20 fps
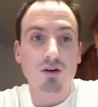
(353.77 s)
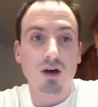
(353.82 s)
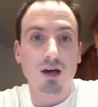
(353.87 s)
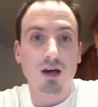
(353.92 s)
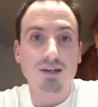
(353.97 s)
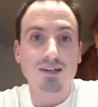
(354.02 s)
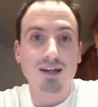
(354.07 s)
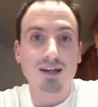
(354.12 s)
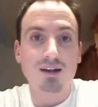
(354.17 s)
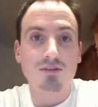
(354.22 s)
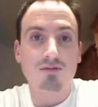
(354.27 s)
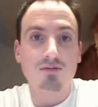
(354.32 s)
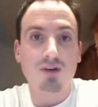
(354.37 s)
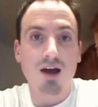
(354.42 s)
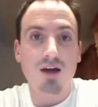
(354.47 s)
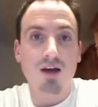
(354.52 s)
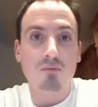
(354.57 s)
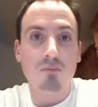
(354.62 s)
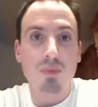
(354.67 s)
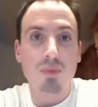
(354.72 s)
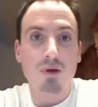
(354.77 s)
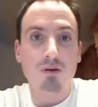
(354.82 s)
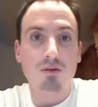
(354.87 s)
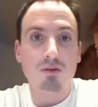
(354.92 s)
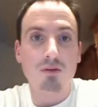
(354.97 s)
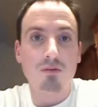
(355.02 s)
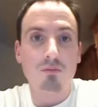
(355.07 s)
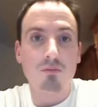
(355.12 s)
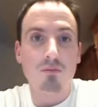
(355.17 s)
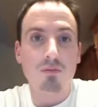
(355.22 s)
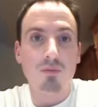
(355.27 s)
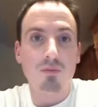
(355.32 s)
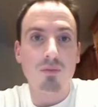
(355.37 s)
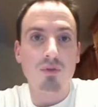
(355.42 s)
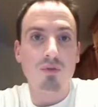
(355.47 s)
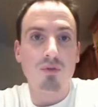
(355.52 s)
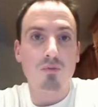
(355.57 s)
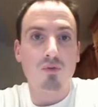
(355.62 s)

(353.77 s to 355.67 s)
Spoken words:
identify the